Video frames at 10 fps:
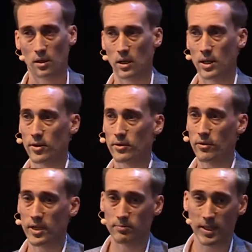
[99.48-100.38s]
Other
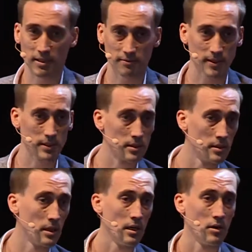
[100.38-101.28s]
great benefit
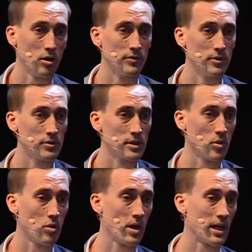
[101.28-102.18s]
of using
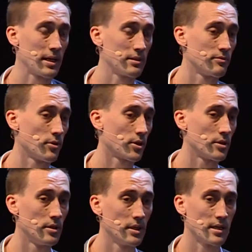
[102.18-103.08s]
mobile network
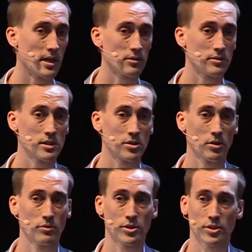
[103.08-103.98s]
in IoT
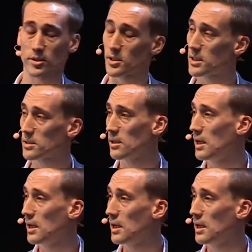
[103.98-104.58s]
solutions is